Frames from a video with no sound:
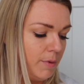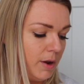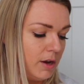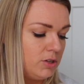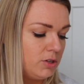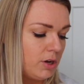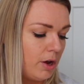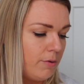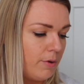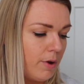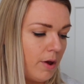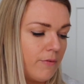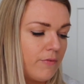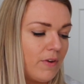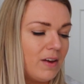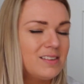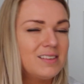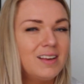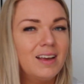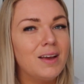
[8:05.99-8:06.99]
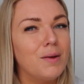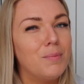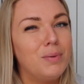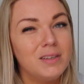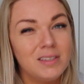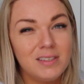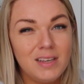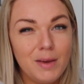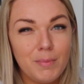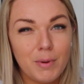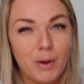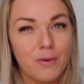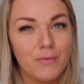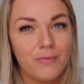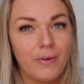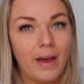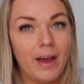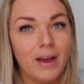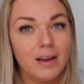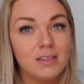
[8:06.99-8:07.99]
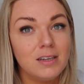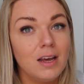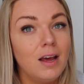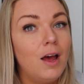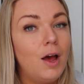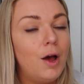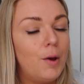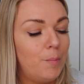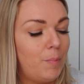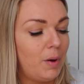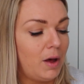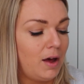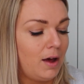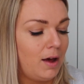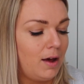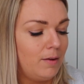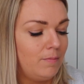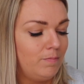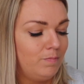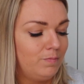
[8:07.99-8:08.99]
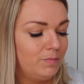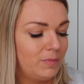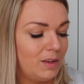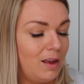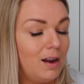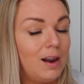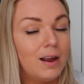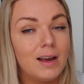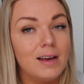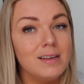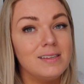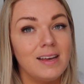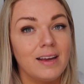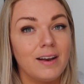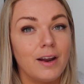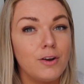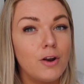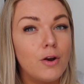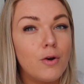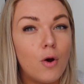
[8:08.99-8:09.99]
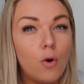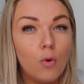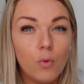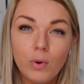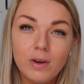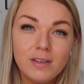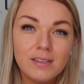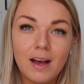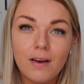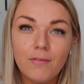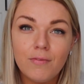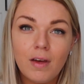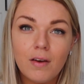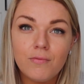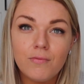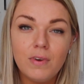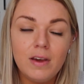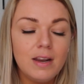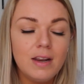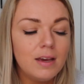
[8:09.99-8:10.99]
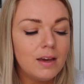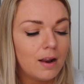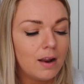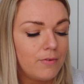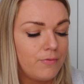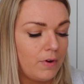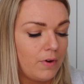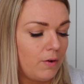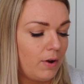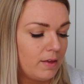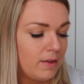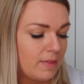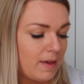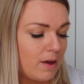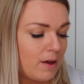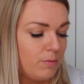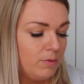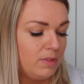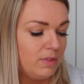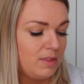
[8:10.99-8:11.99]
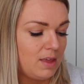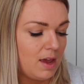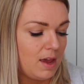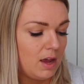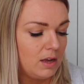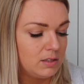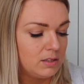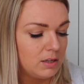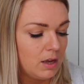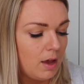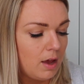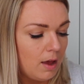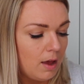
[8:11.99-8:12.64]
I don't know if that's like a placebo effect, but like I said, I don't always have that feeling and I felt like that with this.